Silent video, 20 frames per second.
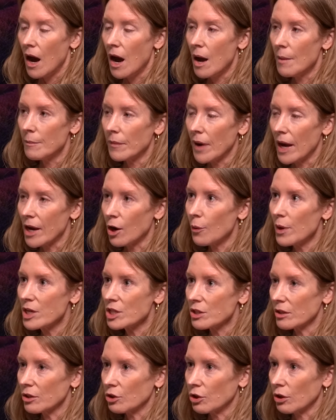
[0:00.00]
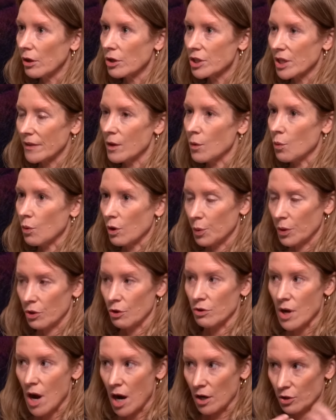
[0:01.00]
I always encourage that they work with
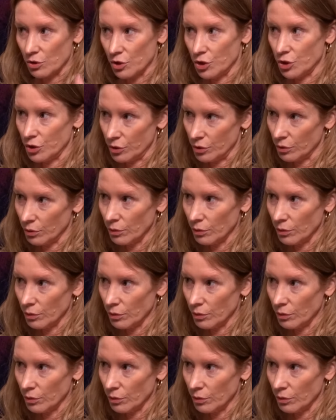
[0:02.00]
their doctor too.